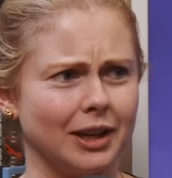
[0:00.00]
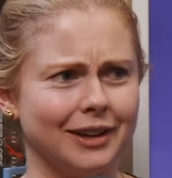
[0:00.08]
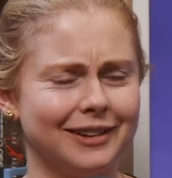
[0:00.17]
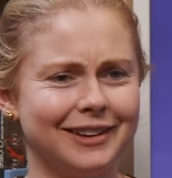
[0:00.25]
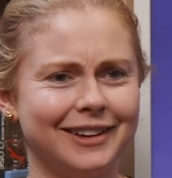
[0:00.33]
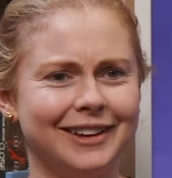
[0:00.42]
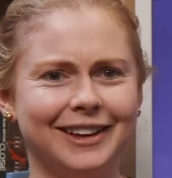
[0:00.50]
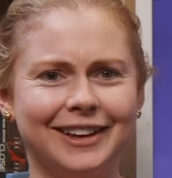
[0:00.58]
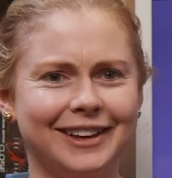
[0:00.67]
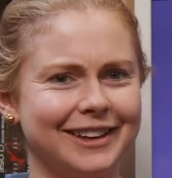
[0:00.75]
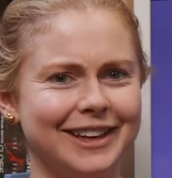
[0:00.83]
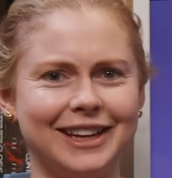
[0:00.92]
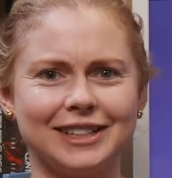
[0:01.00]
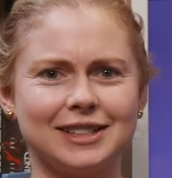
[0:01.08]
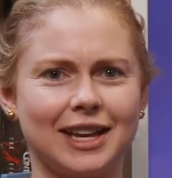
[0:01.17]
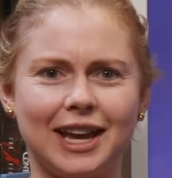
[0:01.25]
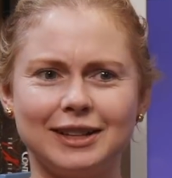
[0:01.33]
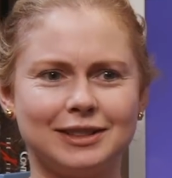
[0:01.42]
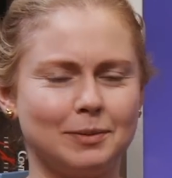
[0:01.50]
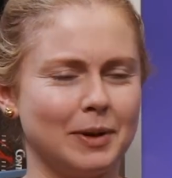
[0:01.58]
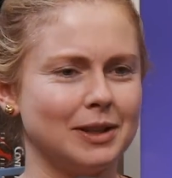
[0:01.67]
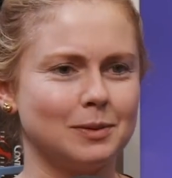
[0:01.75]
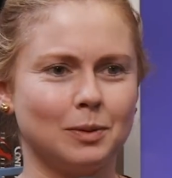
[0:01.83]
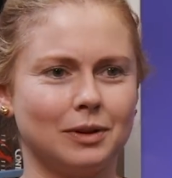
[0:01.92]
Again, it's like,
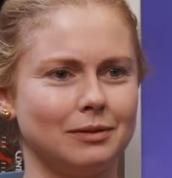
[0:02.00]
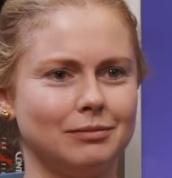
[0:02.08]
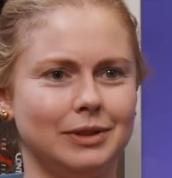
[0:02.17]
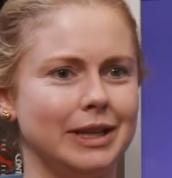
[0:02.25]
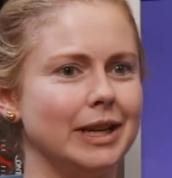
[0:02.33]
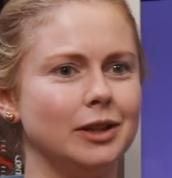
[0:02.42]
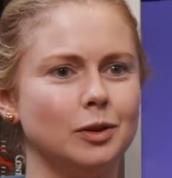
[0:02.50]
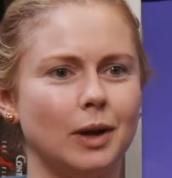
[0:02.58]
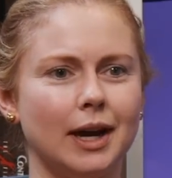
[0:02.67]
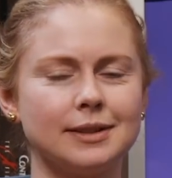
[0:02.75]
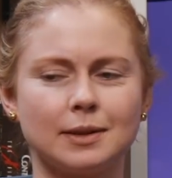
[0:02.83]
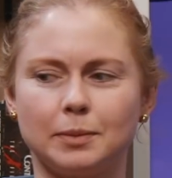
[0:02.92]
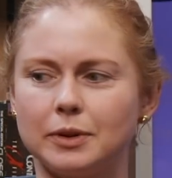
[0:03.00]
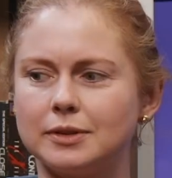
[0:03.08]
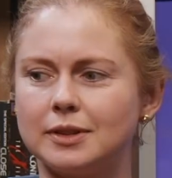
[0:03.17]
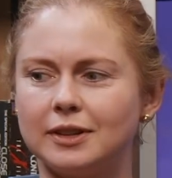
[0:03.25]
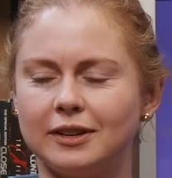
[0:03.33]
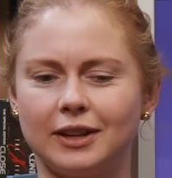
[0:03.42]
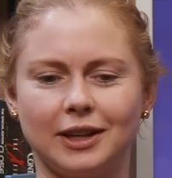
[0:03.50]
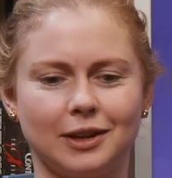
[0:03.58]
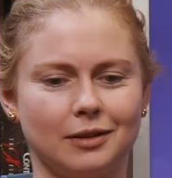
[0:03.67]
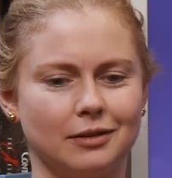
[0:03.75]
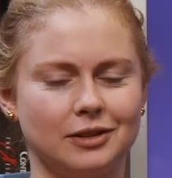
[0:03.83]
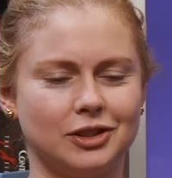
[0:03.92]
depends what year you ask a person.
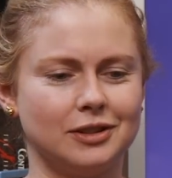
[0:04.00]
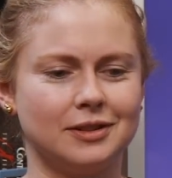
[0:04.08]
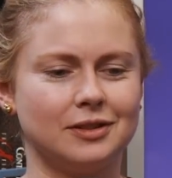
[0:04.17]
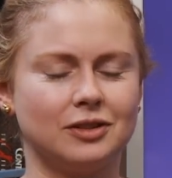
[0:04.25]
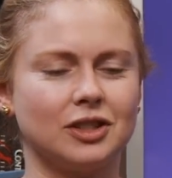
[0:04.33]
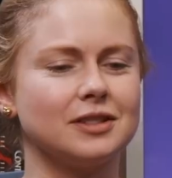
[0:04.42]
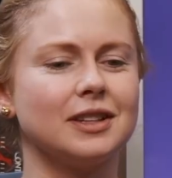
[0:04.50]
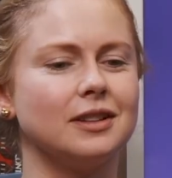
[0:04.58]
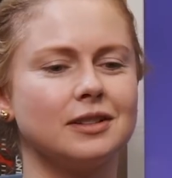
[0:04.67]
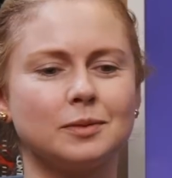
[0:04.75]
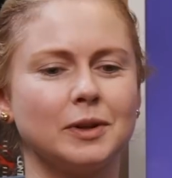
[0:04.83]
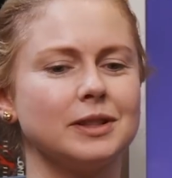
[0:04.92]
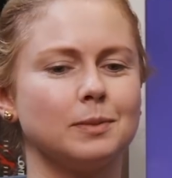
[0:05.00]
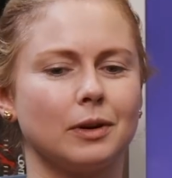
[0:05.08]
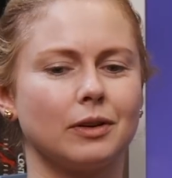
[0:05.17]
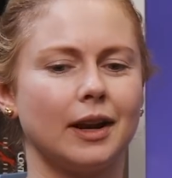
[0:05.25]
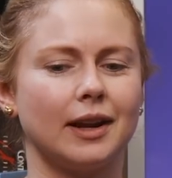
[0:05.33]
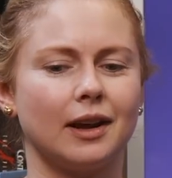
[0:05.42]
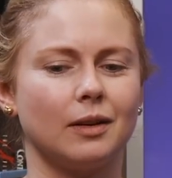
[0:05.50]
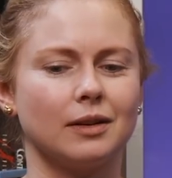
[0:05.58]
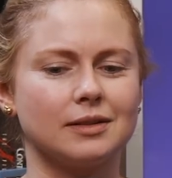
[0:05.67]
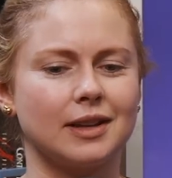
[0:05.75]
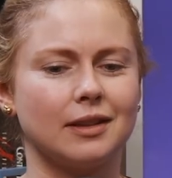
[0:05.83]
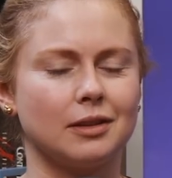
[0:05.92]
Like she's just in the sweet spot right now. I'll
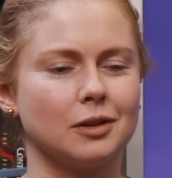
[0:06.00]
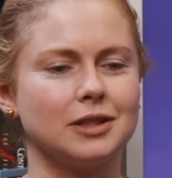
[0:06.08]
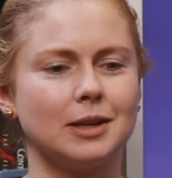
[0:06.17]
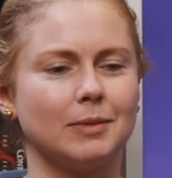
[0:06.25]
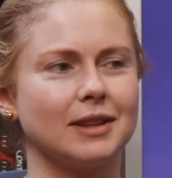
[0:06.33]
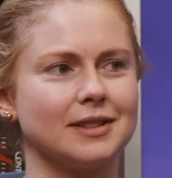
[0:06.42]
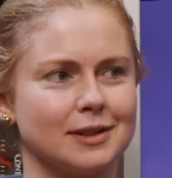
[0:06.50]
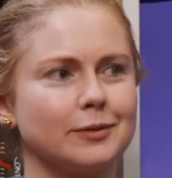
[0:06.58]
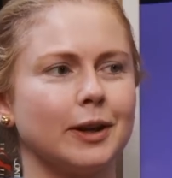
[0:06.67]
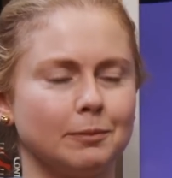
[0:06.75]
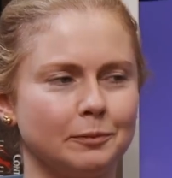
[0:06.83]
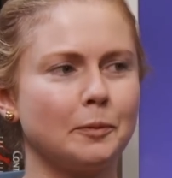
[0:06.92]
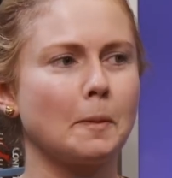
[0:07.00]
say 13 months is fun.